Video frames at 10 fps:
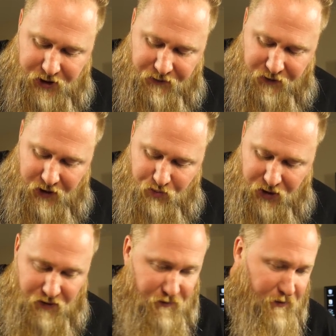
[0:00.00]
definitely
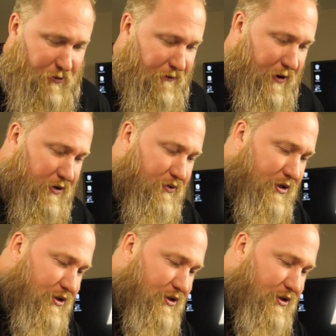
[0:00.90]
binned from the factory,